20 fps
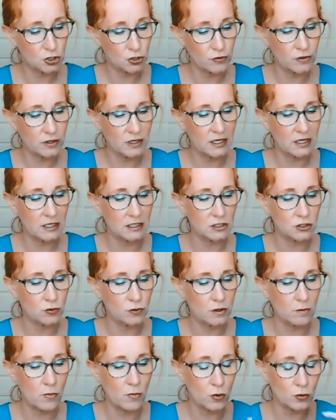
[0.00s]
journey into
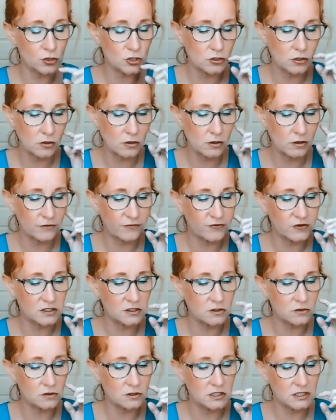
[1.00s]
an emotional or
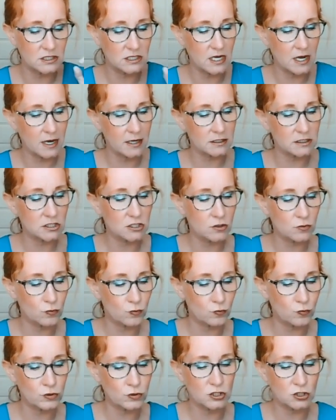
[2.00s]
physical detox
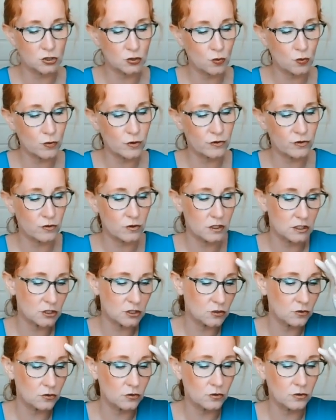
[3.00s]
to restore their
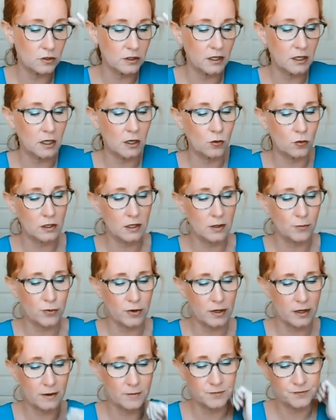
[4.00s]
internal
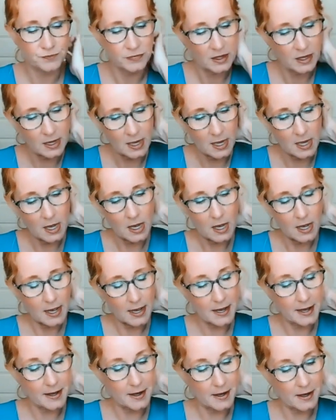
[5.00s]
equilibrium.
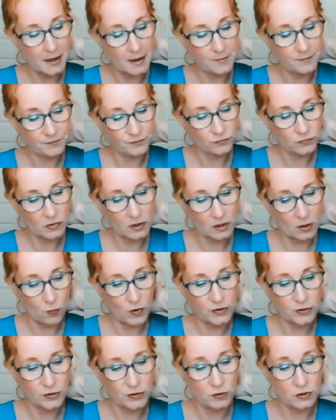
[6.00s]
Um,
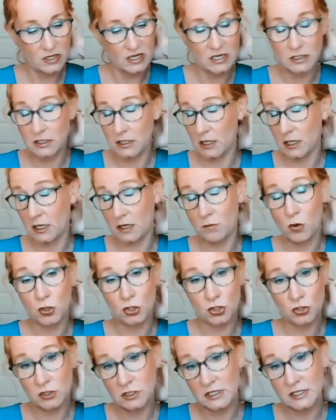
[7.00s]
whether you need
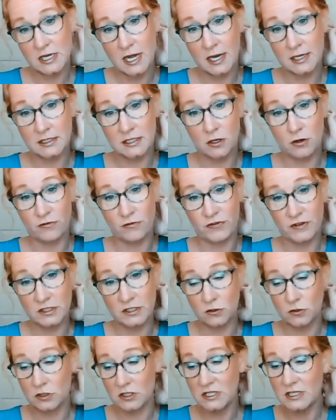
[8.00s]
emotional detoxing or
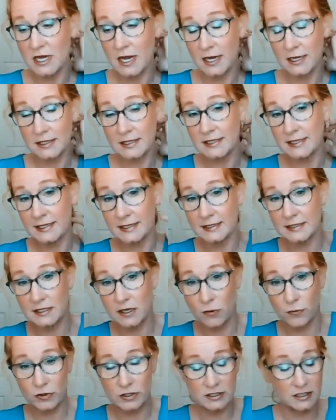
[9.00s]
physical detoxing,
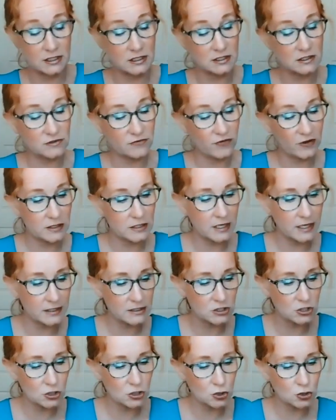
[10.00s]
celery seed is a
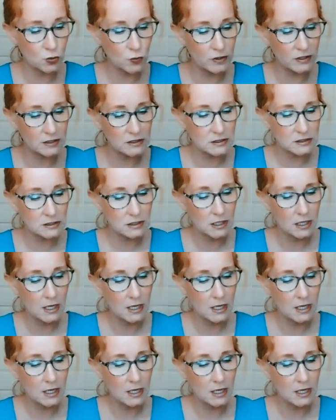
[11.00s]
fantastic choice.